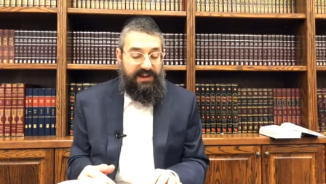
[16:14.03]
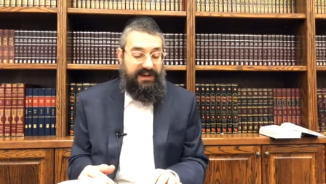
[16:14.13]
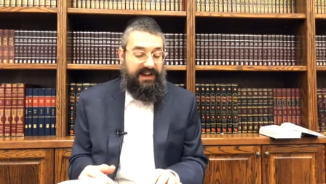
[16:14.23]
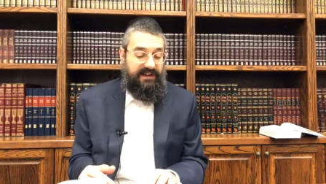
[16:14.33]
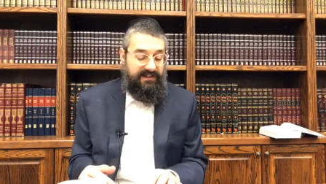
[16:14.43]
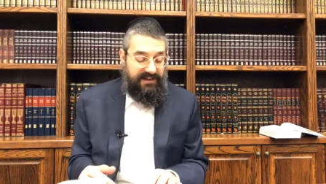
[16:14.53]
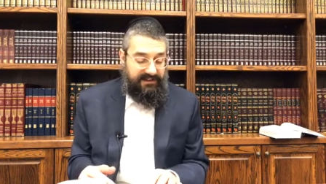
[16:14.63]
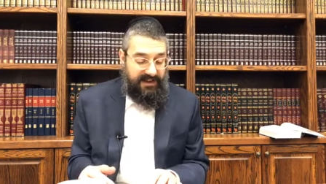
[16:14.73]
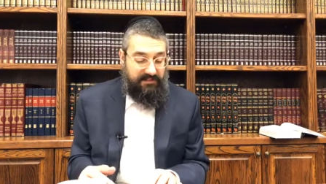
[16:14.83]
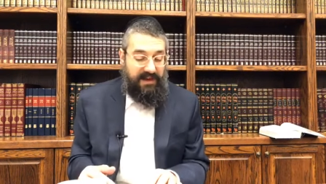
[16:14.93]
HaNer,
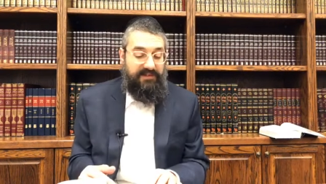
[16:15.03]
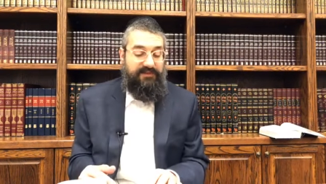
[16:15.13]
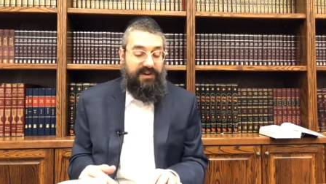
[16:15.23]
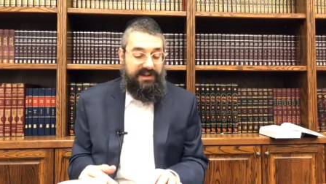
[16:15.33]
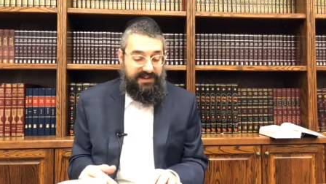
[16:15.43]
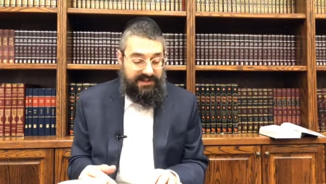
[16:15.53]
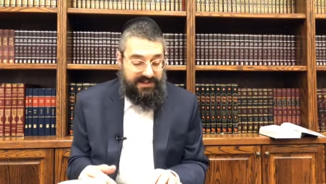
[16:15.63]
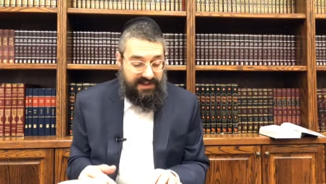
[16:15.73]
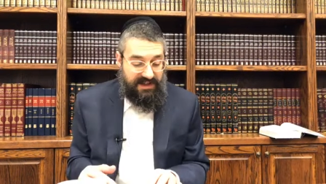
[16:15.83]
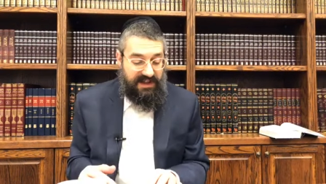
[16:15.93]
that
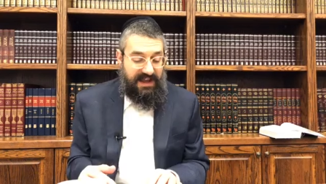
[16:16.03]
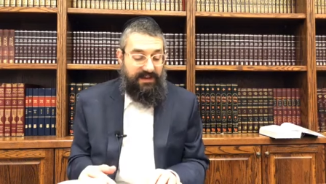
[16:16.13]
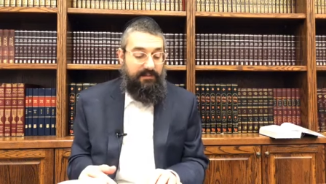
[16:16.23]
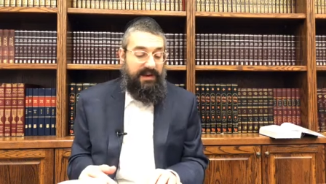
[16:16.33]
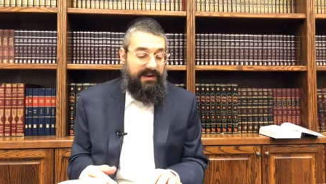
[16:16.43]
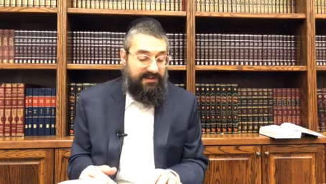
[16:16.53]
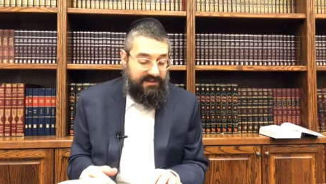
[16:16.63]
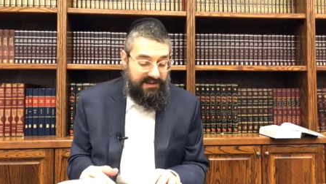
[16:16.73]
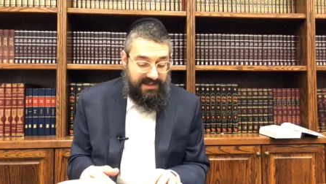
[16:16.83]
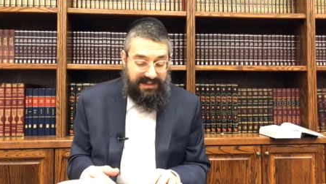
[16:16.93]
metaphorizes and
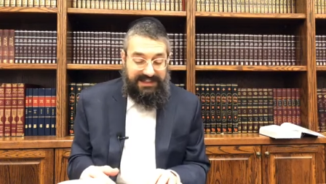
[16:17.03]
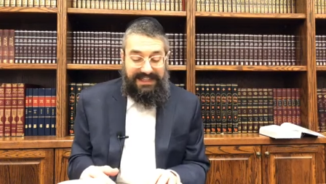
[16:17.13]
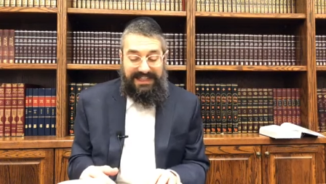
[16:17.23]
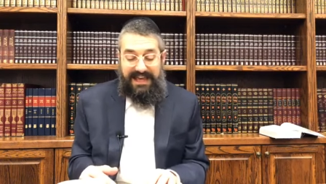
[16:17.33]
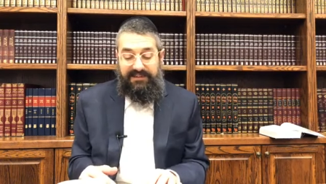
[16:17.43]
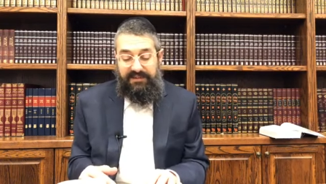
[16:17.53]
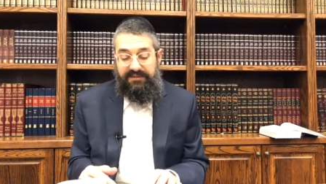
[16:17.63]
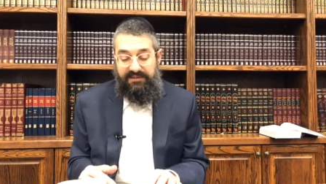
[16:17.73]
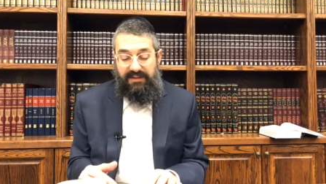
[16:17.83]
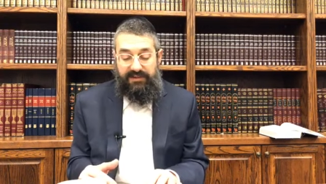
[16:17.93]
compares the
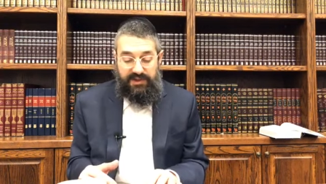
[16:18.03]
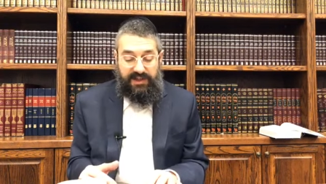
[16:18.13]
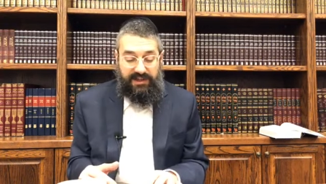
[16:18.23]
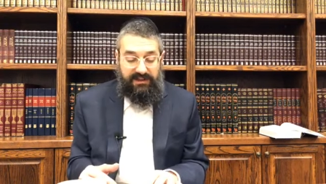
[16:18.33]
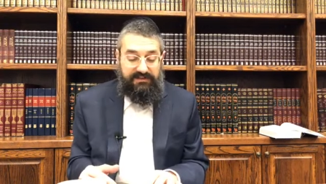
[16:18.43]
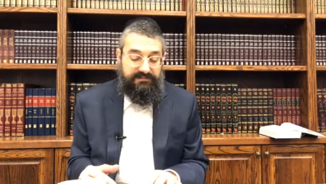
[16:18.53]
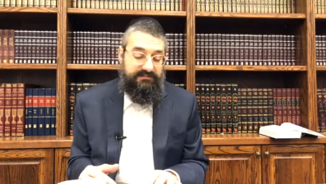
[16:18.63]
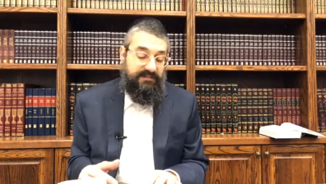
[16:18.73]
light of the Shechina,